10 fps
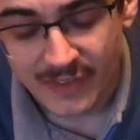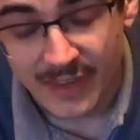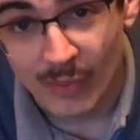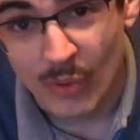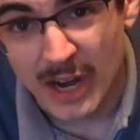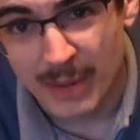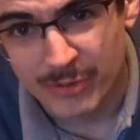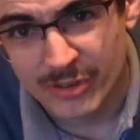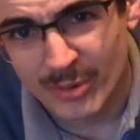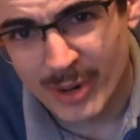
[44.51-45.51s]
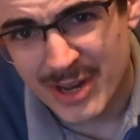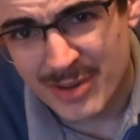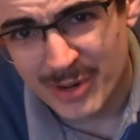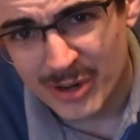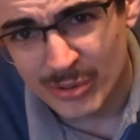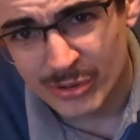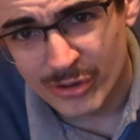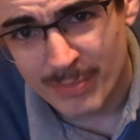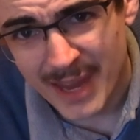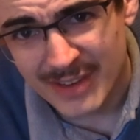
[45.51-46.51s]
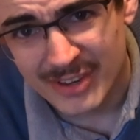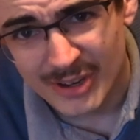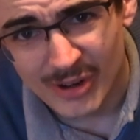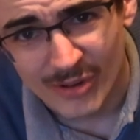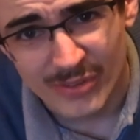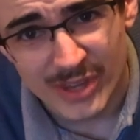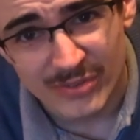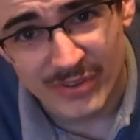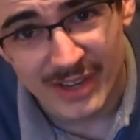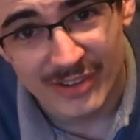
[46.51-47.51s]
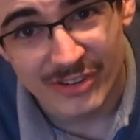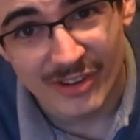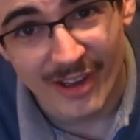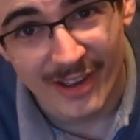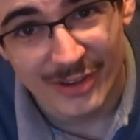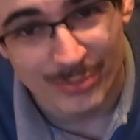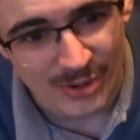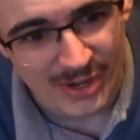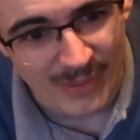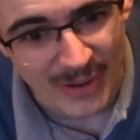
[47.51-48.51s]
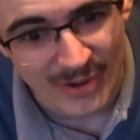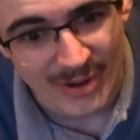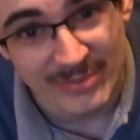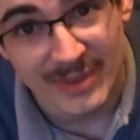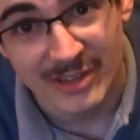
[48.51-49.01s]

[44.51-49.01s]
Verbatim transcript: Now, what happened to the Radium Girls who painted a lot of these things is pretty well known.